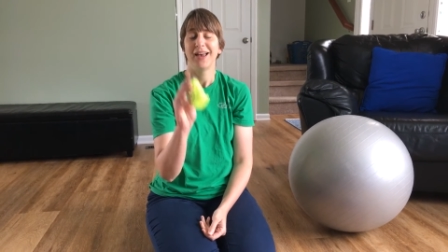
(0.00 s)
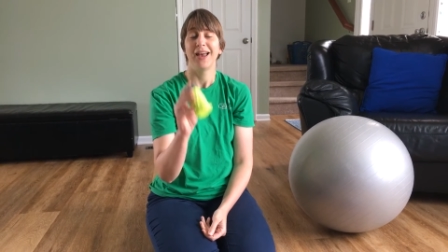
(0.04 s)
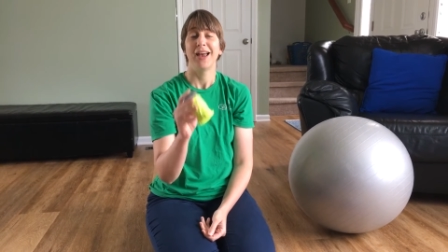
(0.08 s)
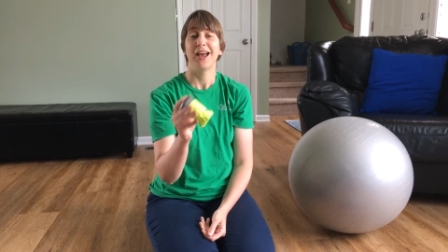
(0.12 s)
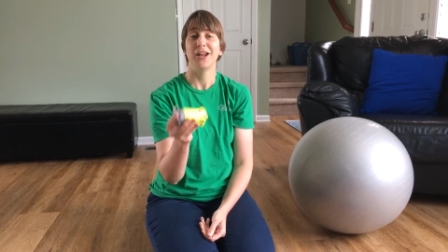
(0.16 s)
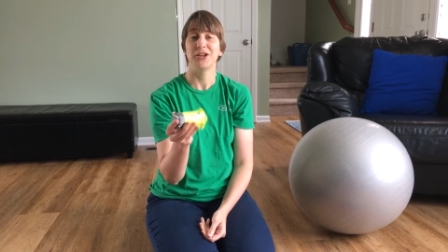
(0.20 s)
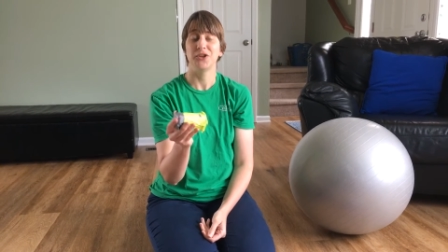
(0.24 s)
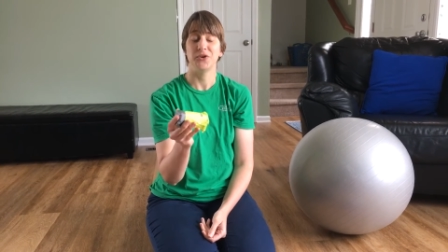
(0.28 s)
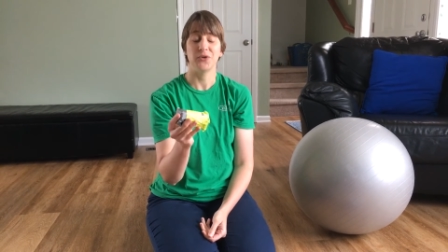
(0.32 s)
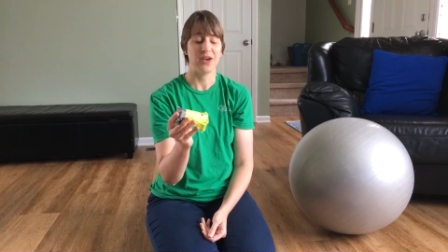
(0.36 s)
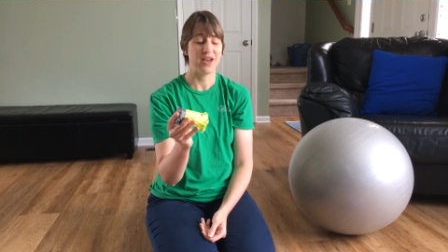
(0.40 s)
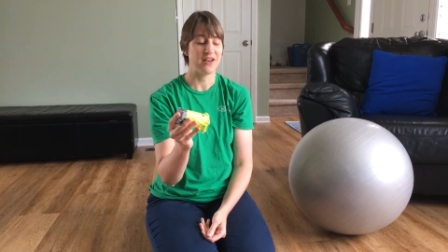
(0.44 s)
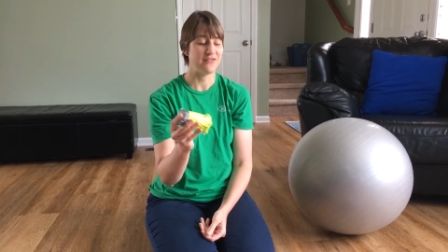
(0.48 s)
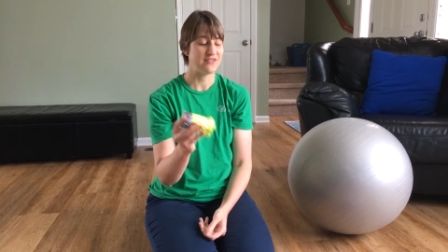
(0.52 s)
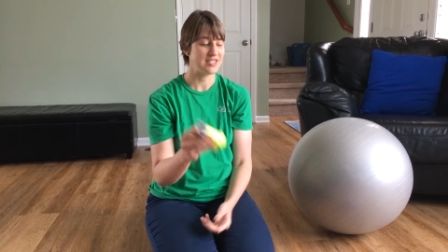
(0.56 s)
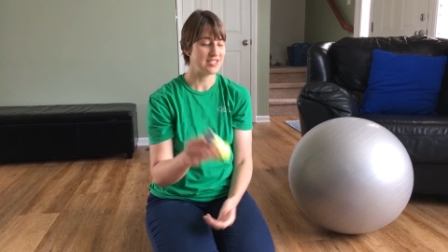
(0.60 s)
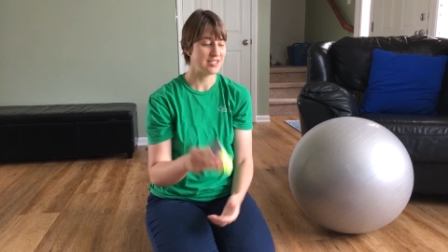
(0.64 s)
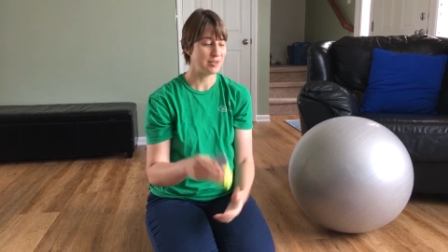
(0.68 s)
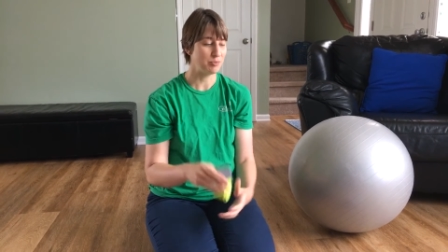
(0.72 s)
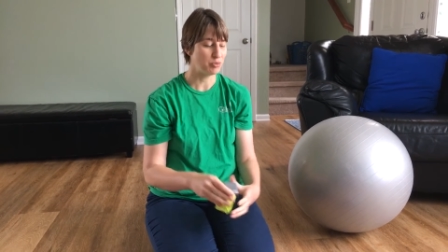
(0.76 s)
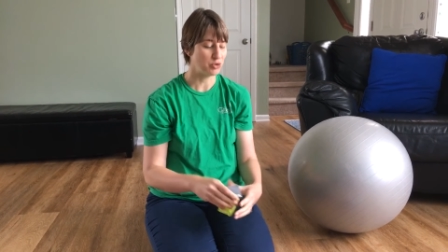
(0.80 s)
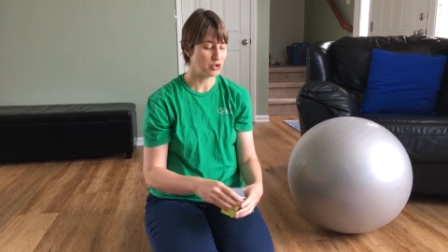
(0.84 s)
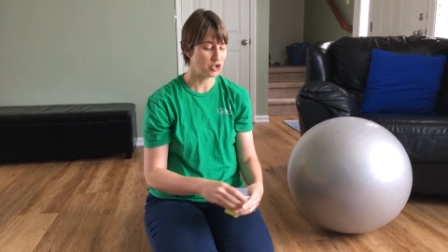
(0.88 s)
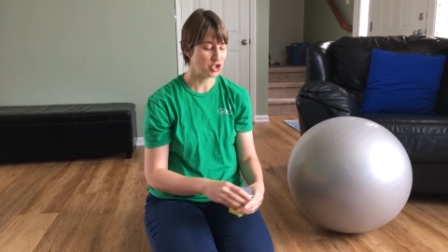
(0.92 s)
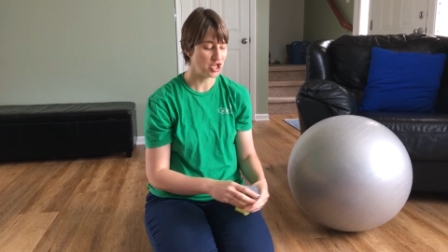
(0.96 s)
and you have a
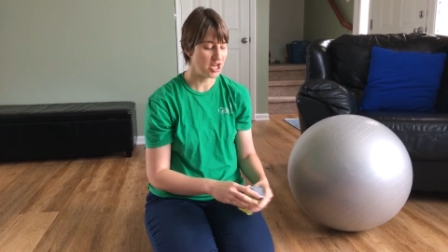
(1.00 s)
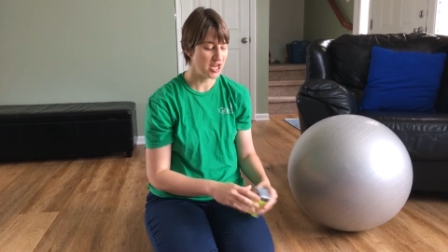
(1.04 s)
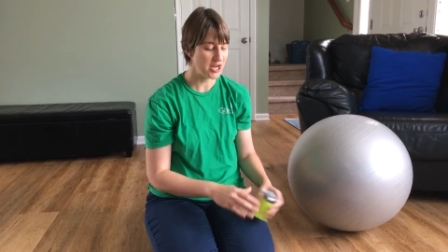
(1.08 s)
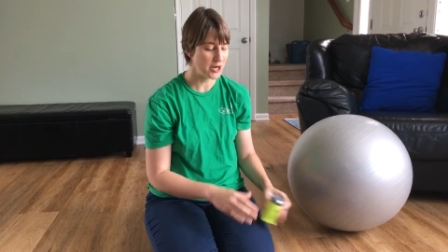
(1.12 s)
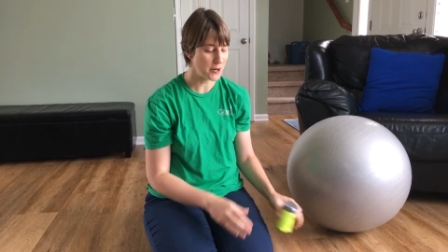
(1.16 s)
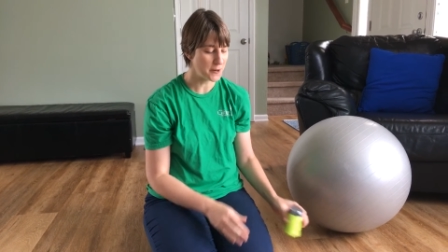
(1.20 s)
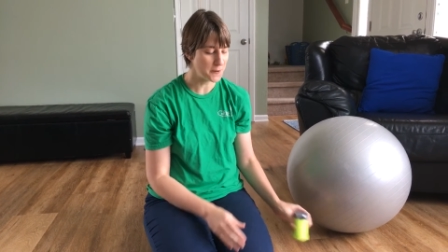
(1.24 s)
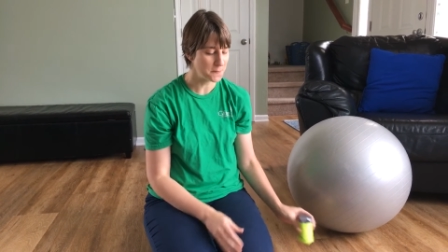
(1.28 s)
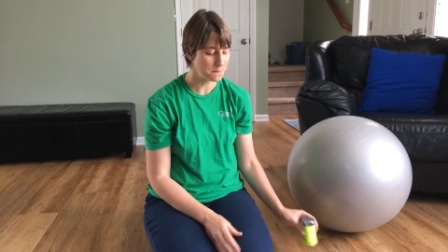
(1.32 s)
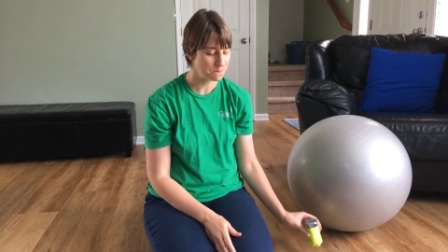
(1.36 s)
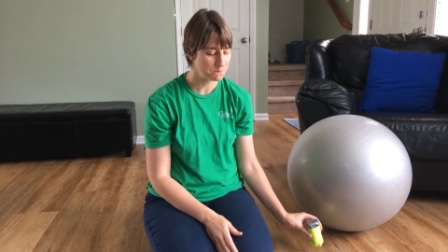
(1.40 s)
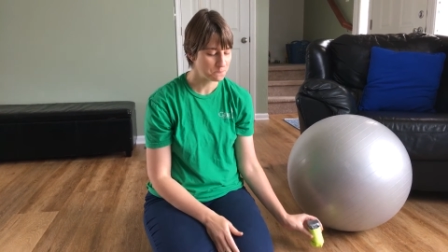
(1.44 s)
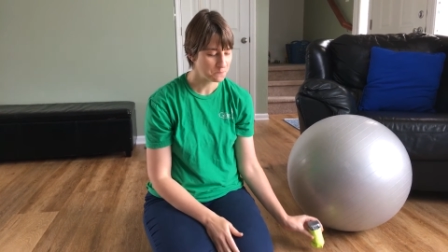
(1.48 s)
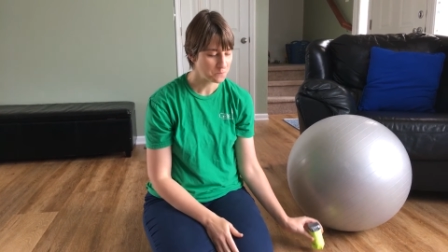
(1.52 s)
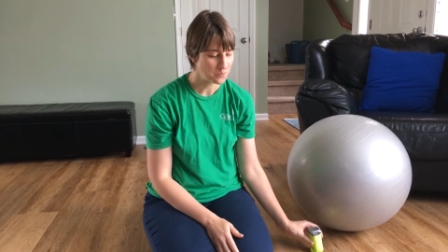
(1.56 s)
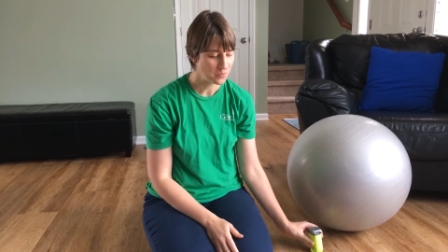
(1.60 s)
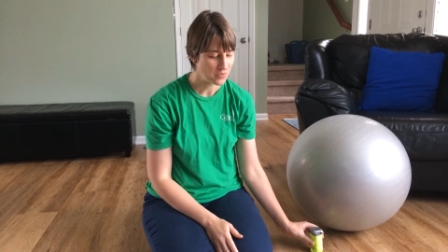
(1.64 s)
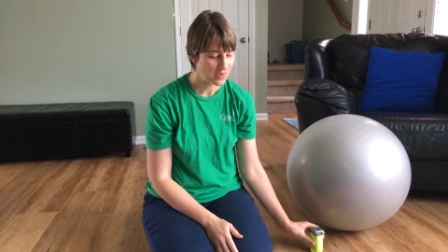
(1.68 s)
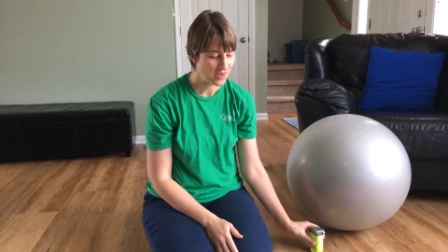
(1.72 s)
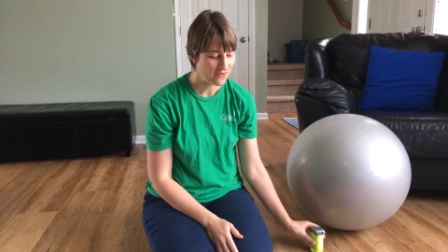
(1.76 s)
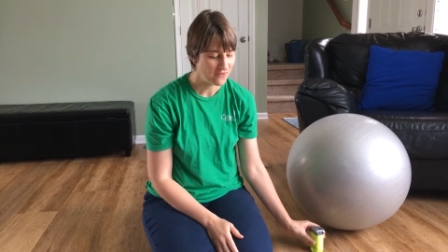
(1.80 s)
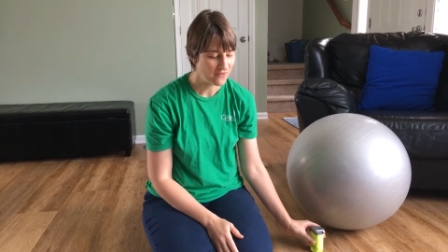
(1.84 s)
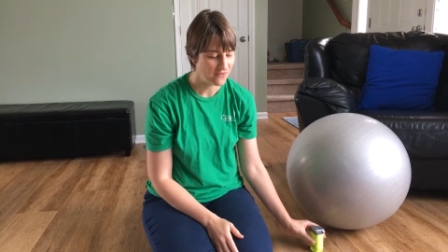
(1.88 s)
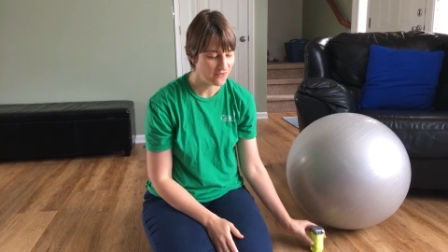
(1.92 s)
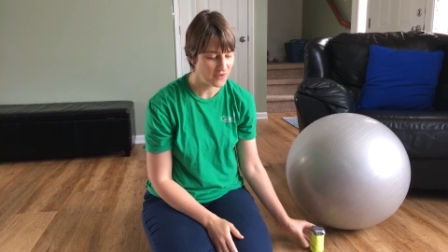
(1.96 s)
simple shaker.
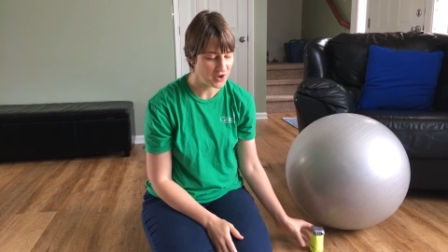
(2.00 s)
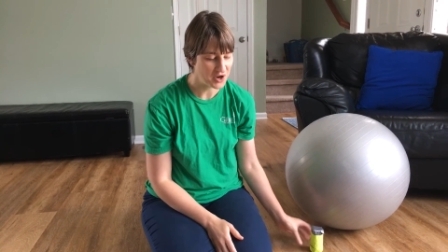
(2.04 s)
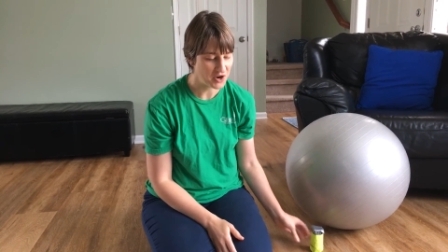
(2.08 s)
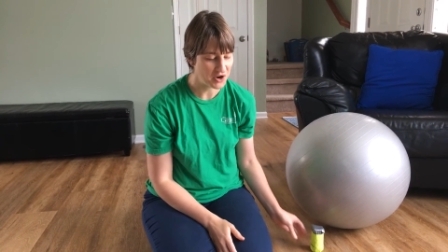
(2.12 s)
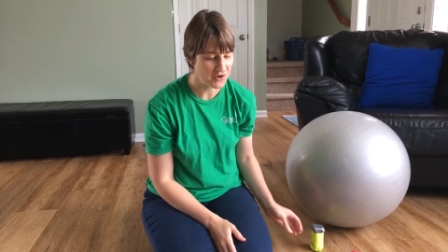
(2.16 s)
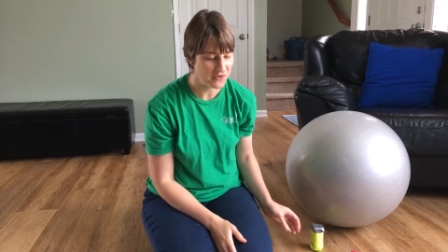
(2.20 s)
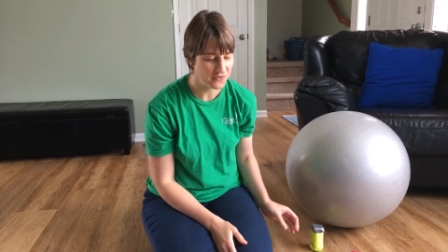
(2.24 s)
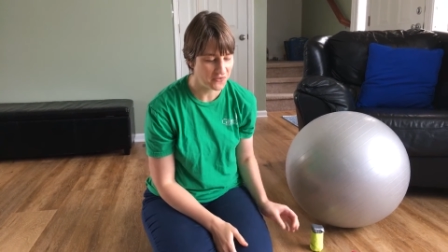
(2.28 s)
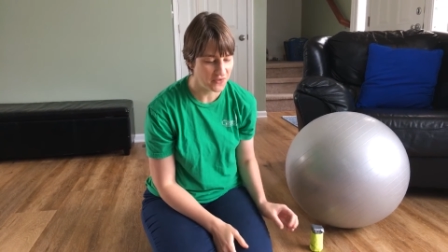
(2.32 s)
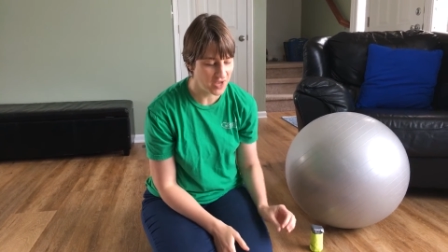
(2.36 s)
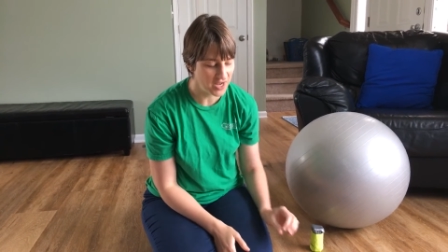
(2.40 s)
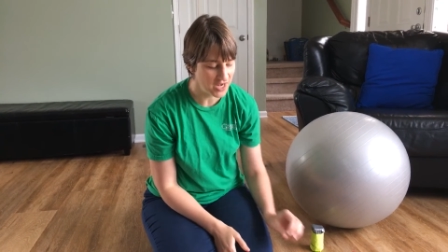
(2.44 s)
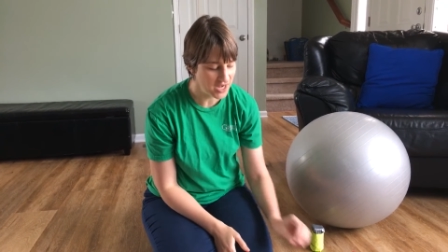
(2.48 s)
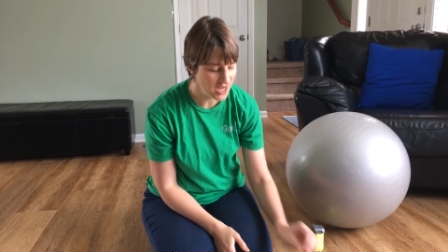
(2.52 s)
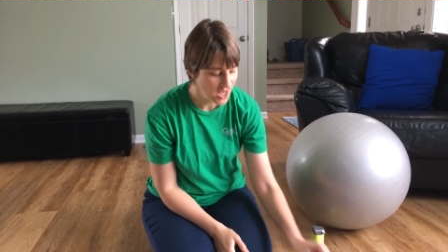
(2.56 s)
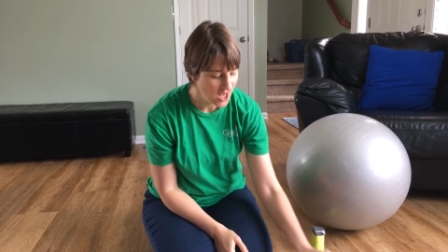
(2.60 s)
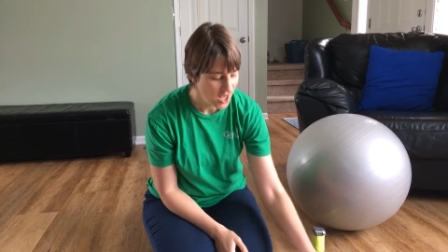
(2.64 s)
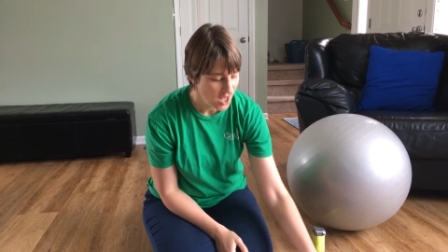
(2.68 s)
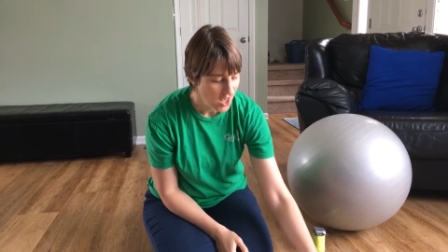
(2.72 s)
Very fun.